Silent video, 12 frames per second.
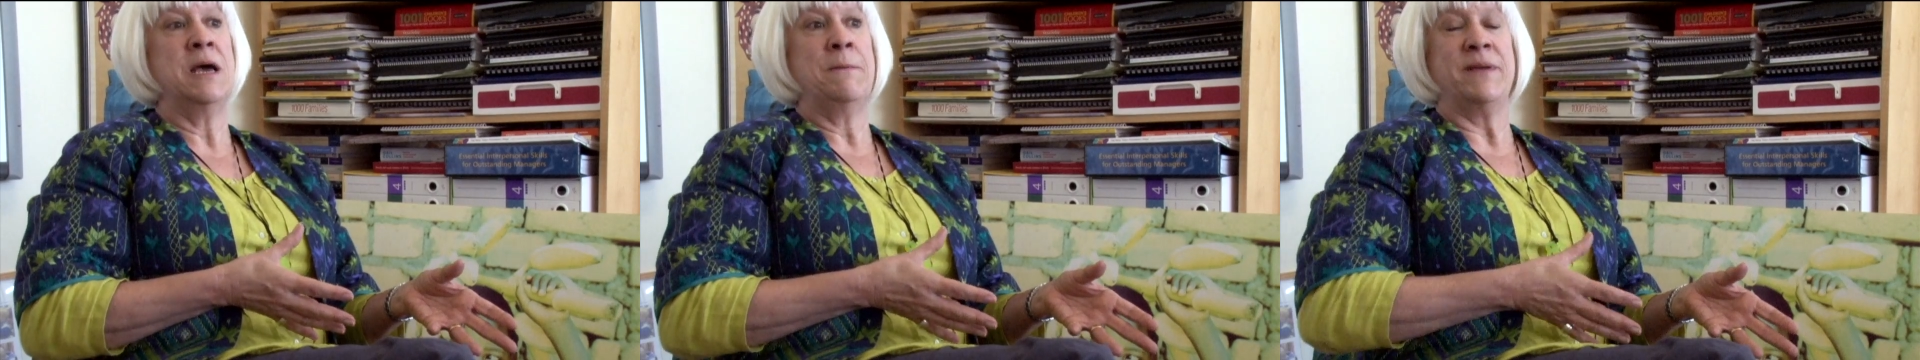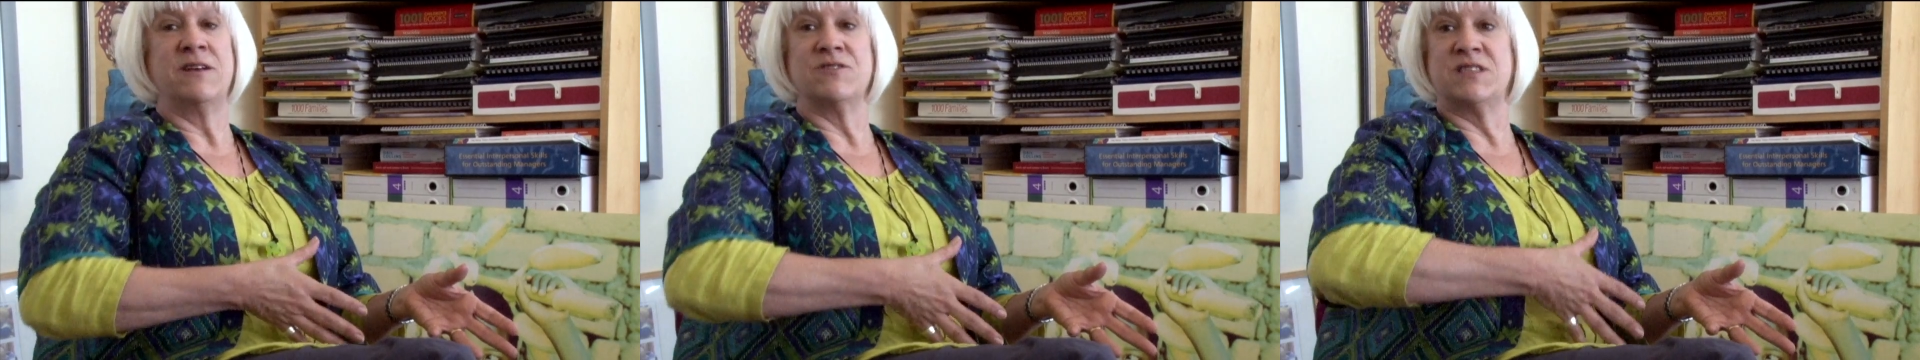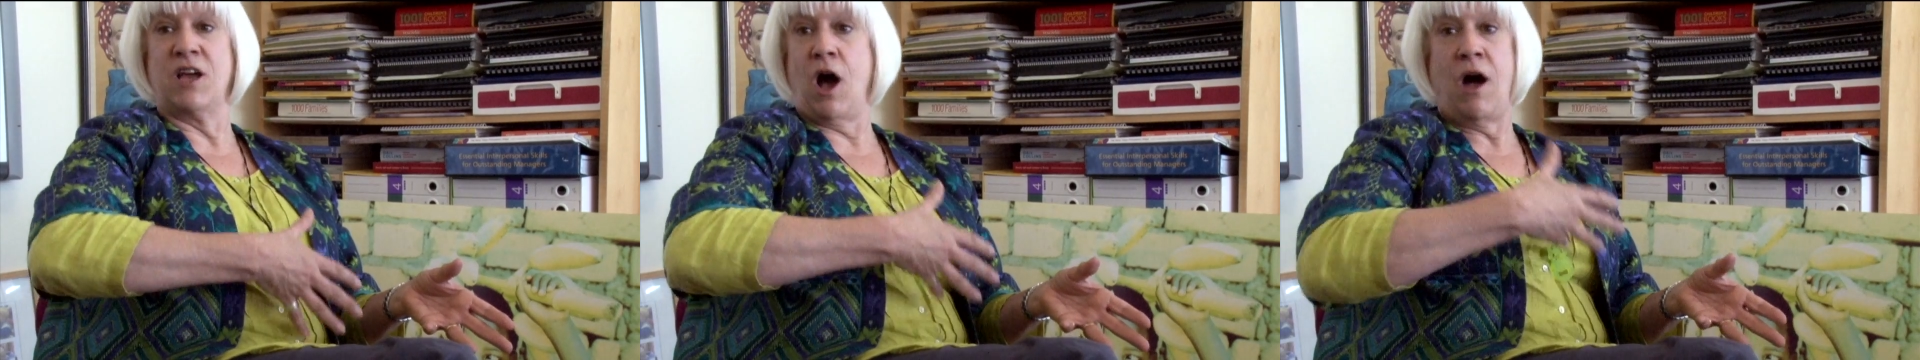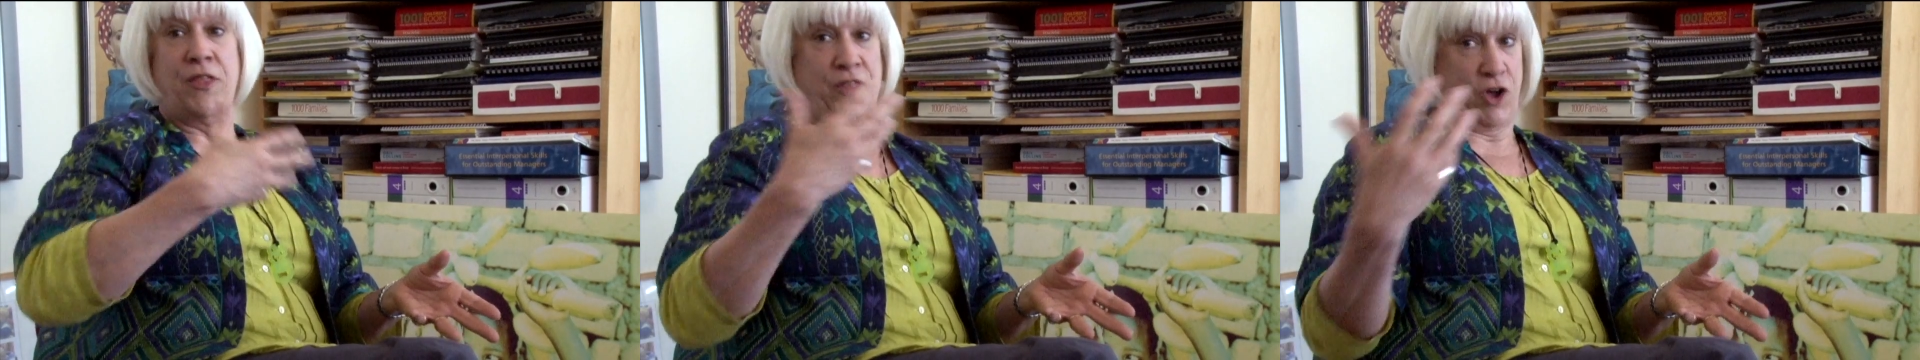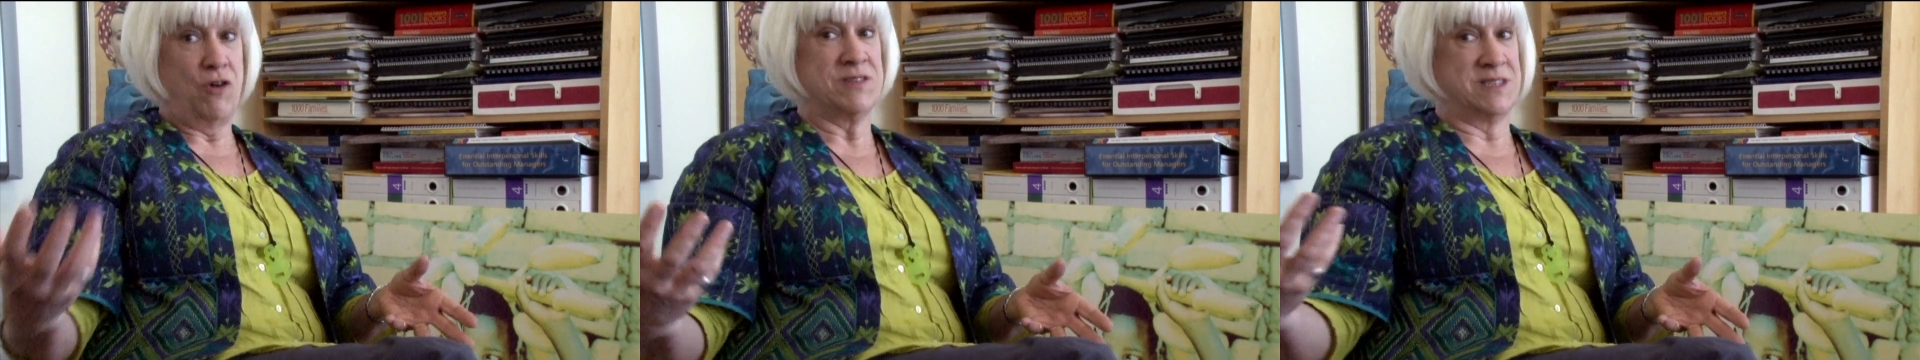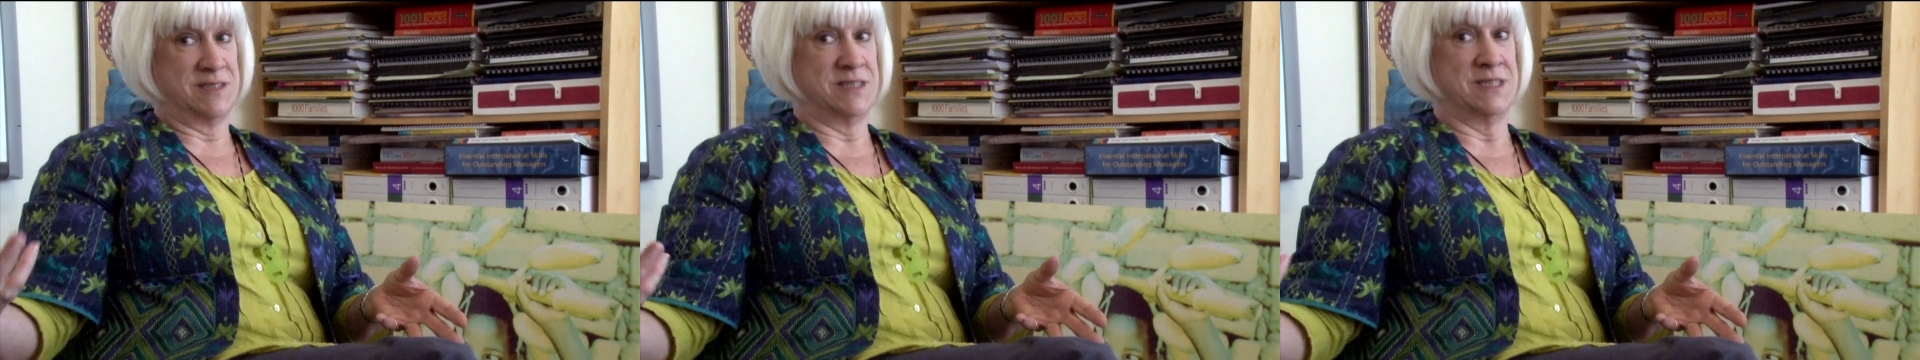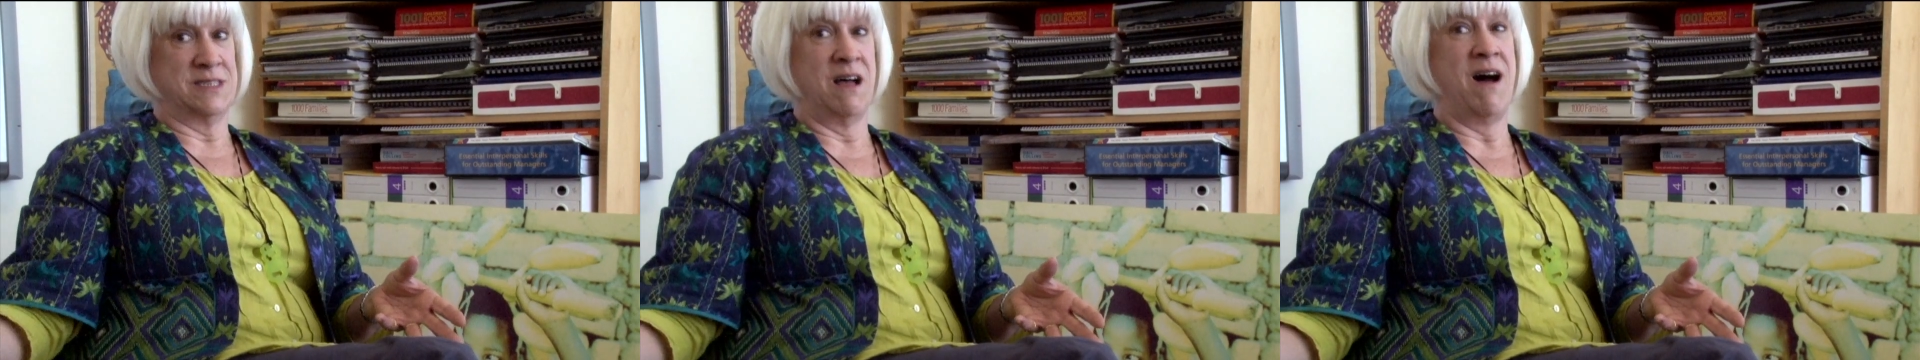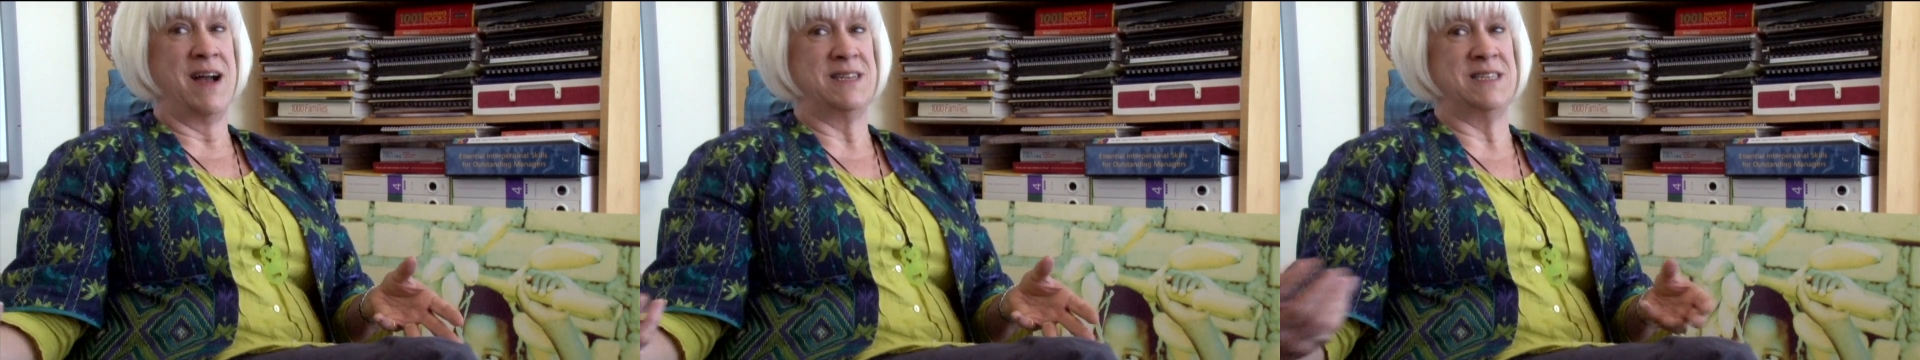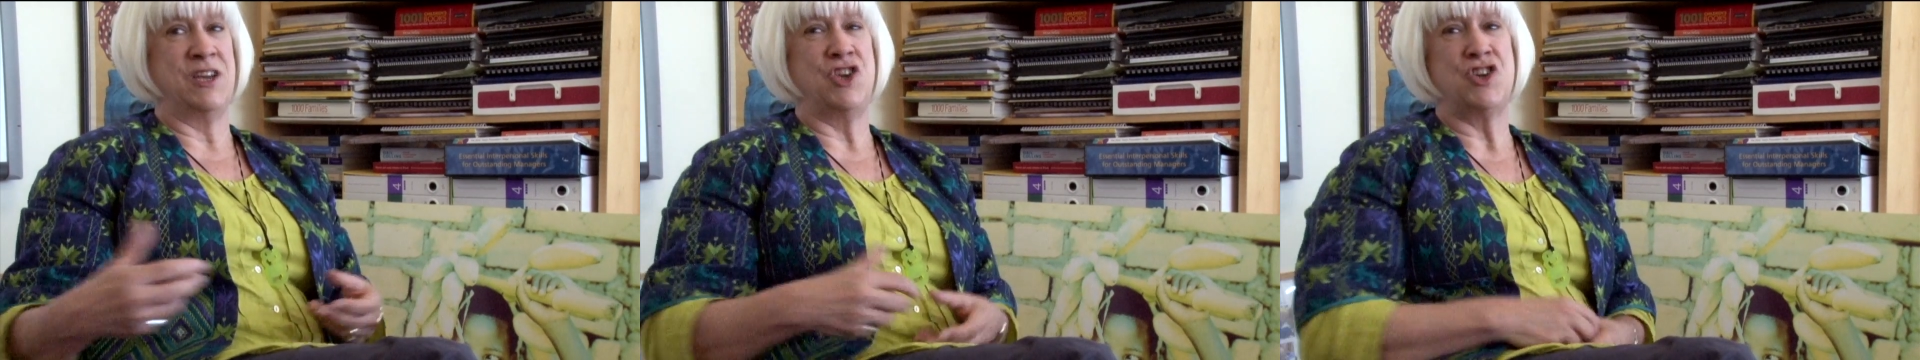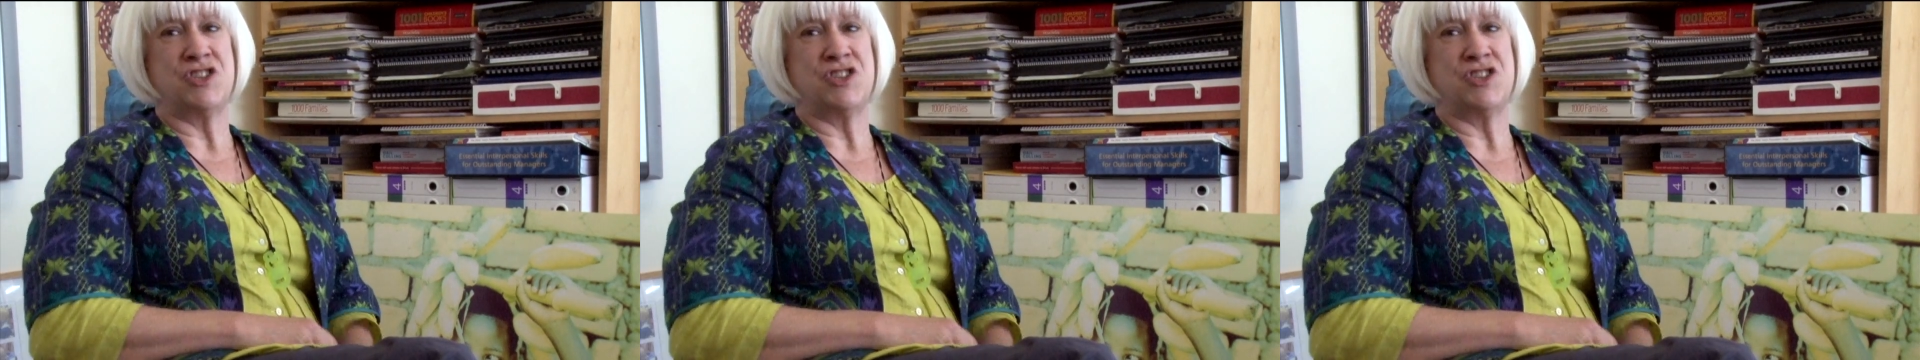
because the cost to society is